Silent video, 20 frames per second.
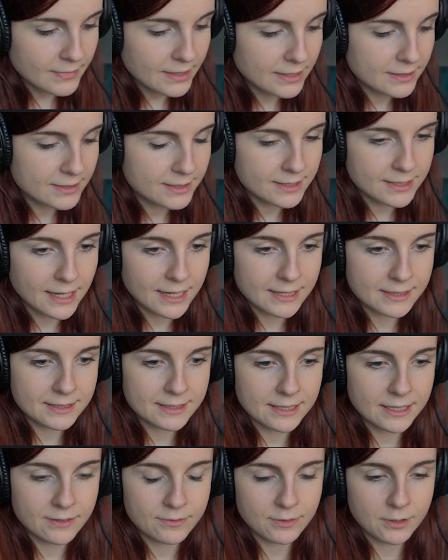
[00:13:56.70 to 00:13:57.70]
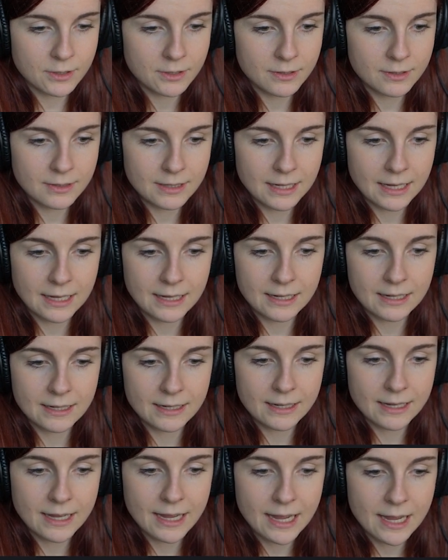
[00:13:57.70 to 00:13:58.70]
say Civo
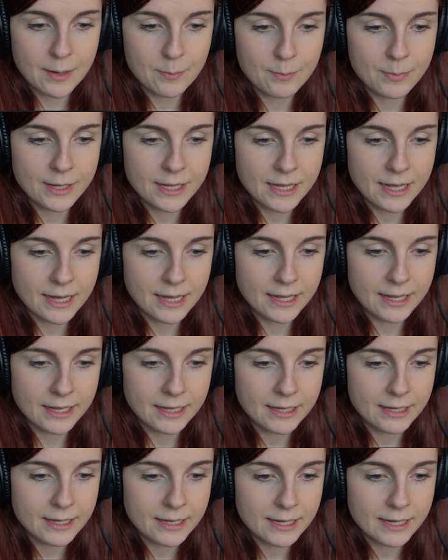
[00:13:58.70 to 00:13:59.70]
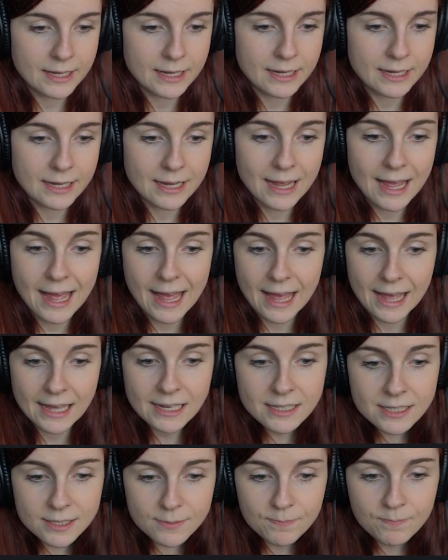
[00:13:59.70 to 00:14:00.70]
API key
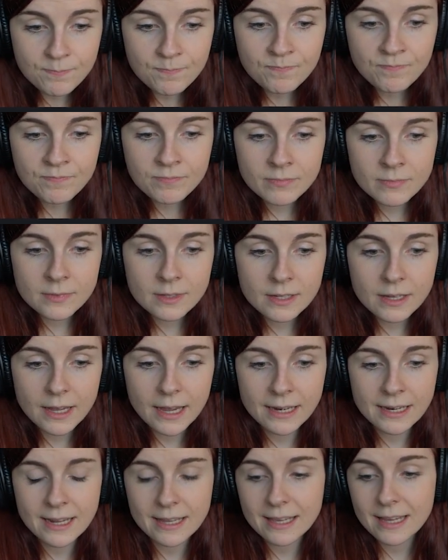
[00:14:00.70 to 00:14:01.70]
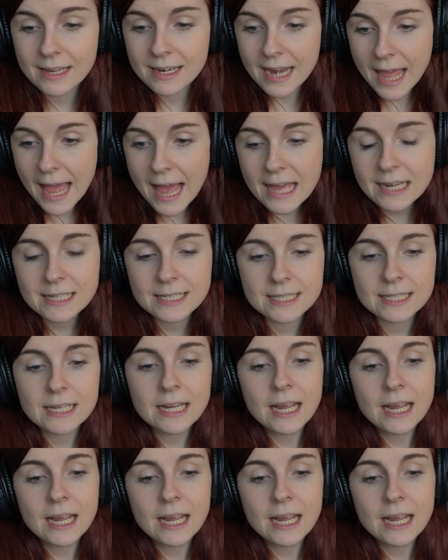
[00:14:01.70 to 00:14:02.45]
add, and I can add